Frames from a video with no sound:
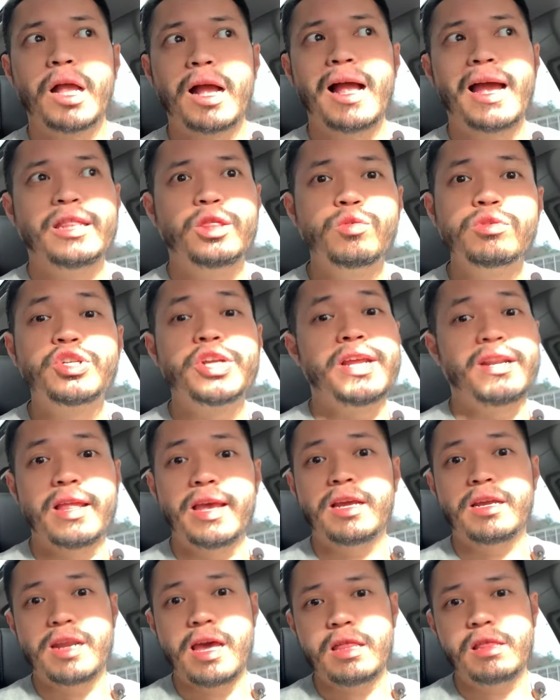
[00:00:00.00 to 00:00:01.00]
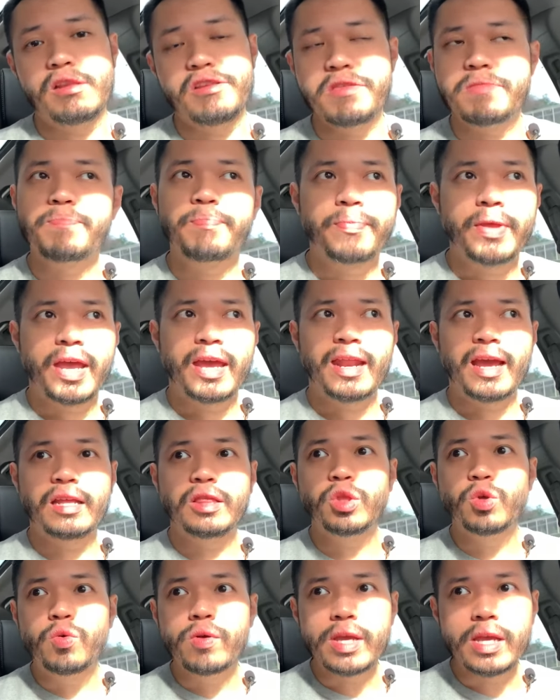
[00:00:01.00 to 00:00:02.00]
I do train like an athlete and
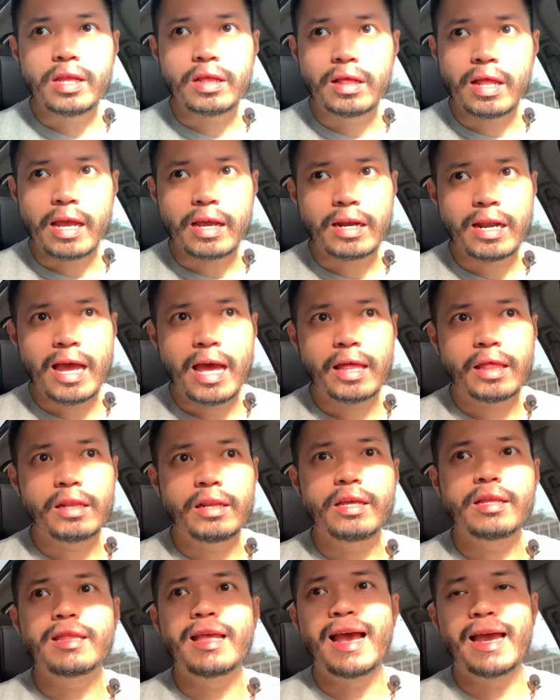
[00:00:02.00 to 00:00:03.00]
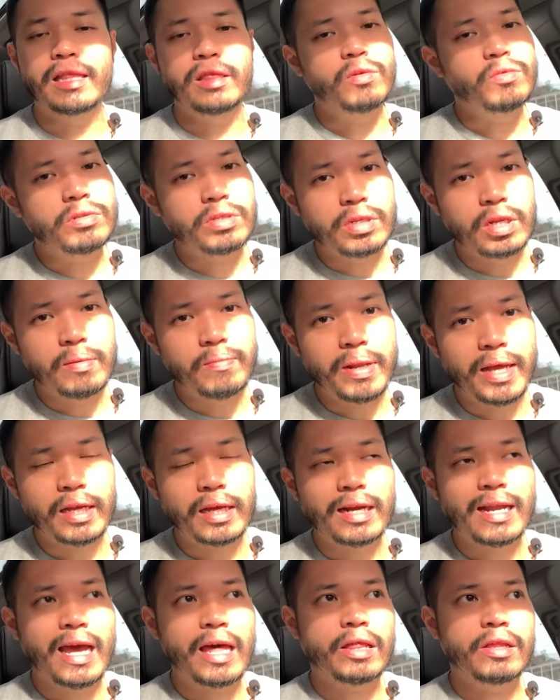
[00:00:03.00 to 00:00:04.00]
I do eat like an athlete, I do sleep
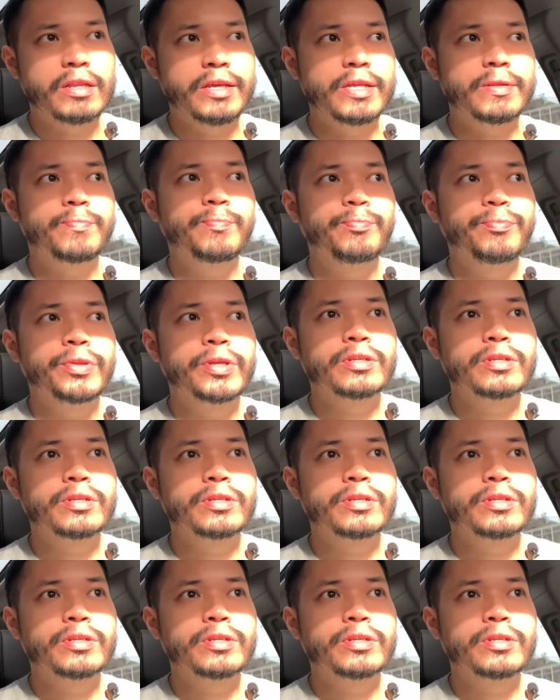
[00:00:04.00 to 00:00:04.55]
like an athlete.